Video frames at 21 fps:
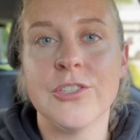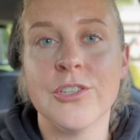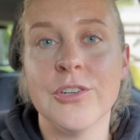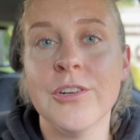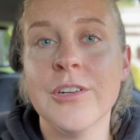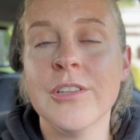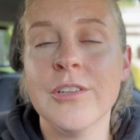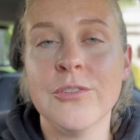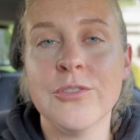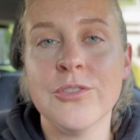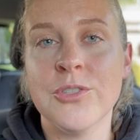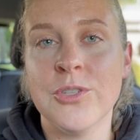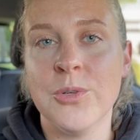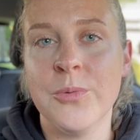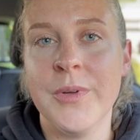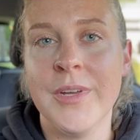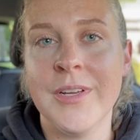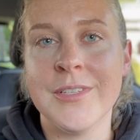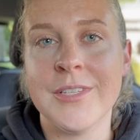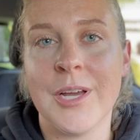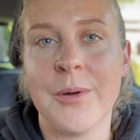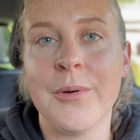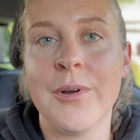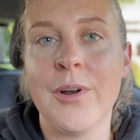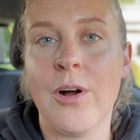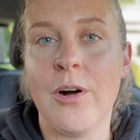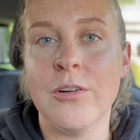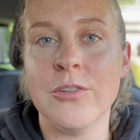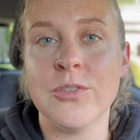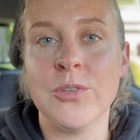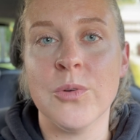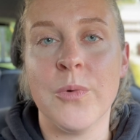During those 2 weeks, I would
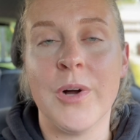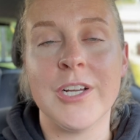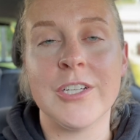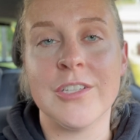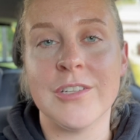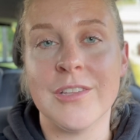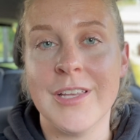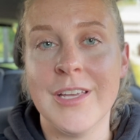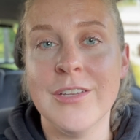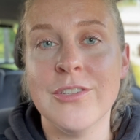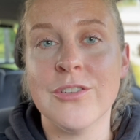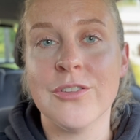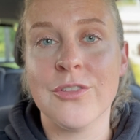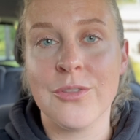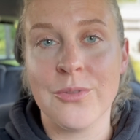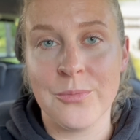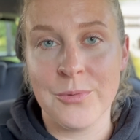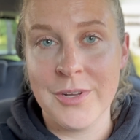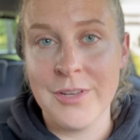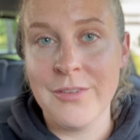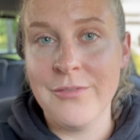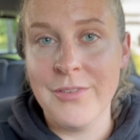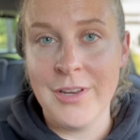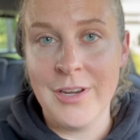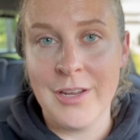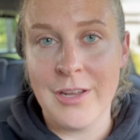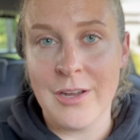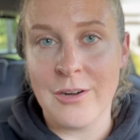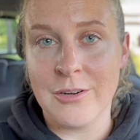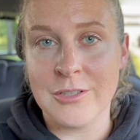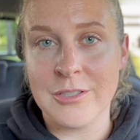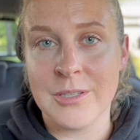also watch these 3
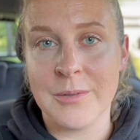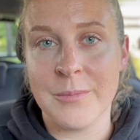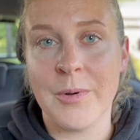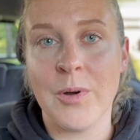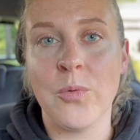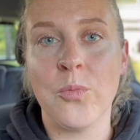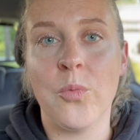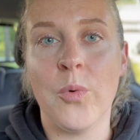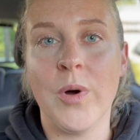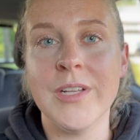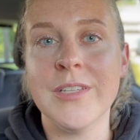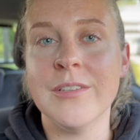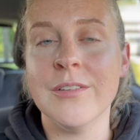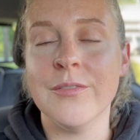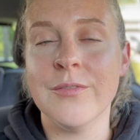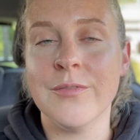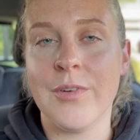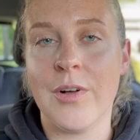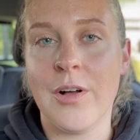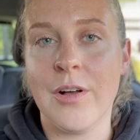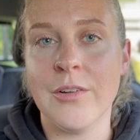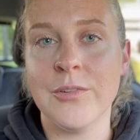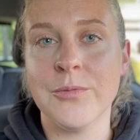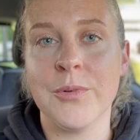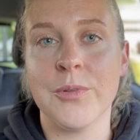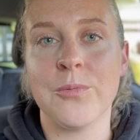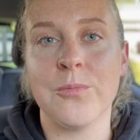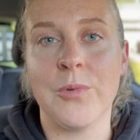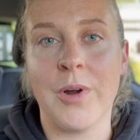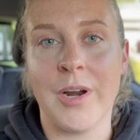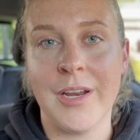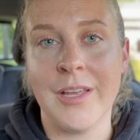videos about what's involved
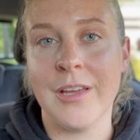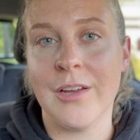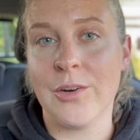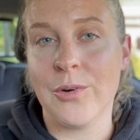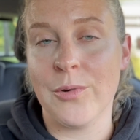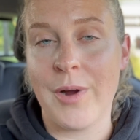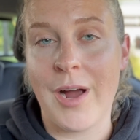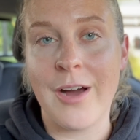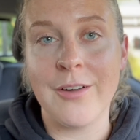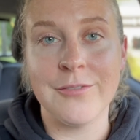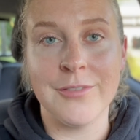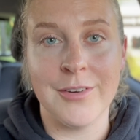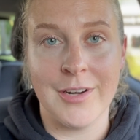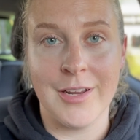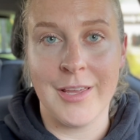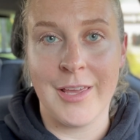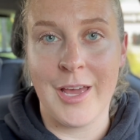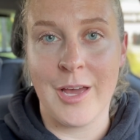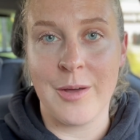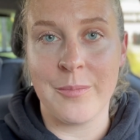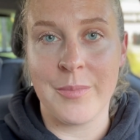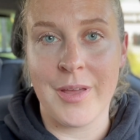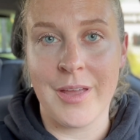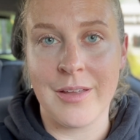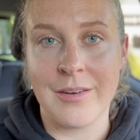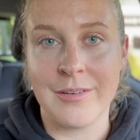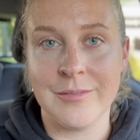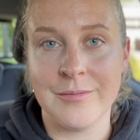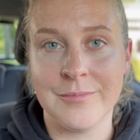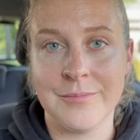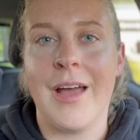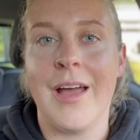with running a crowdfunding
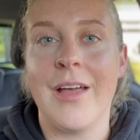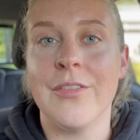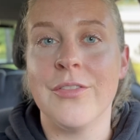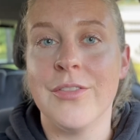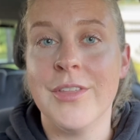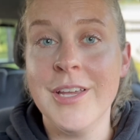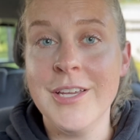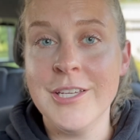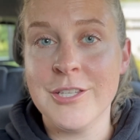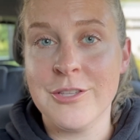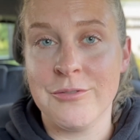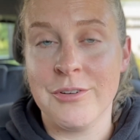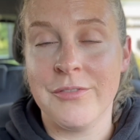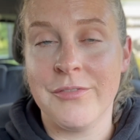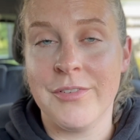campaign, and these 3